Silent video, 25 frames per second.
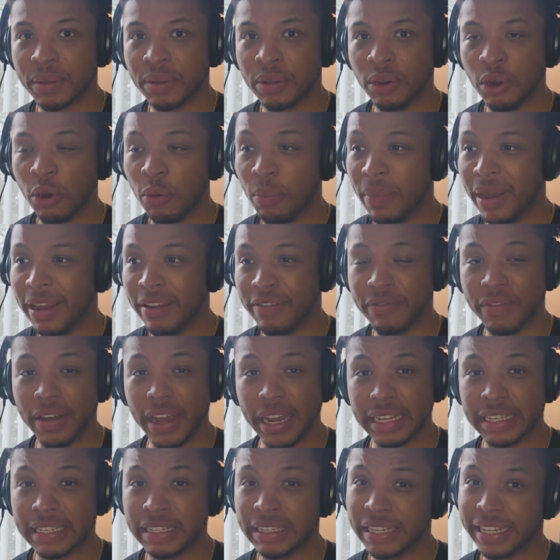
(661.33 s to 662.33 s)

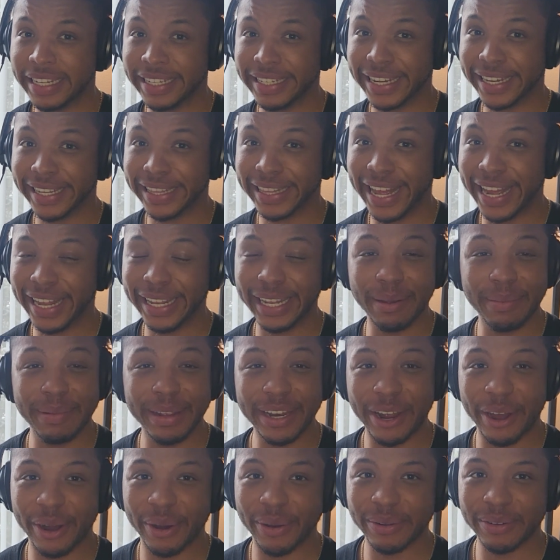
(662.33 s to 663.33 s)
Mafex and things like that? Let me
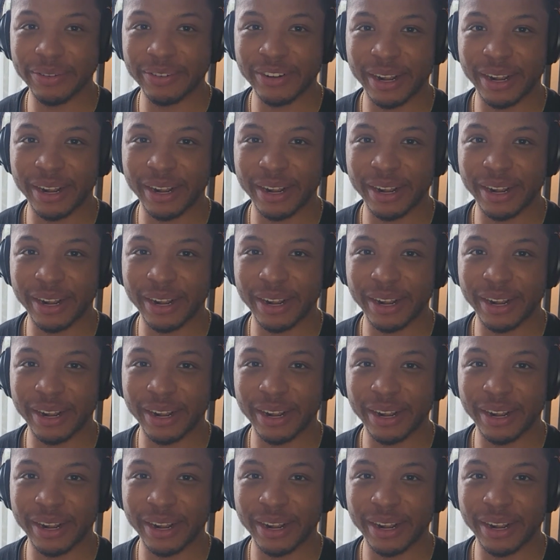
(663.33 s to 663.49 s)
know.